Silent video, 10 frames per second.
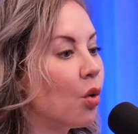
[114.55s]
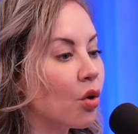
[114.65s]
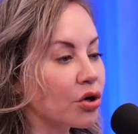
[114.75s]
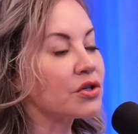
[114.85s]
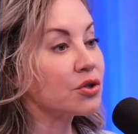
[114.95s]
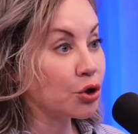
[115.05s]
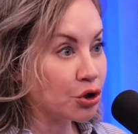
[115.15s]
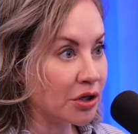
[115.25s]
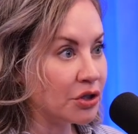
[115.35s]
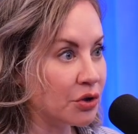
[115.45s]
or
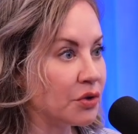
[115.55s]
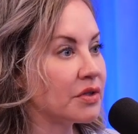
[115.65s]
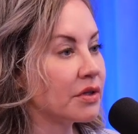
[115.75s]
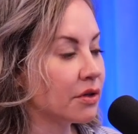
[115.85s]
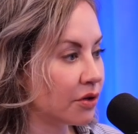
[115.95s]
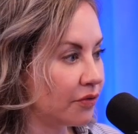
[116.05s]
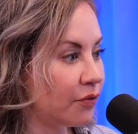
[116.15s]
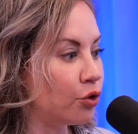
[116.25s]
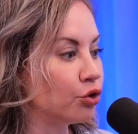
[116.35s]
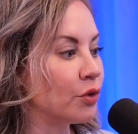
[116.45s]
surgeon-induced, the
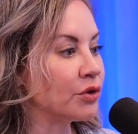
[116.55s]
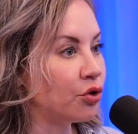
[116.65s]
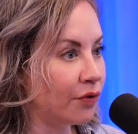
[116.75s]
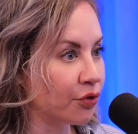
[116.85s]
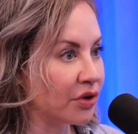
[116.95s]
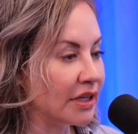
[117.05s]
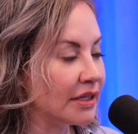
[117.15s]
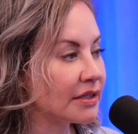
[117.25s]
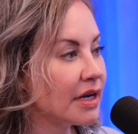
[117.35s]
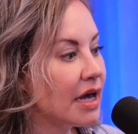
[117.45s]
fold was
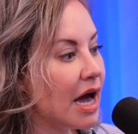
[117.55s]
over-released.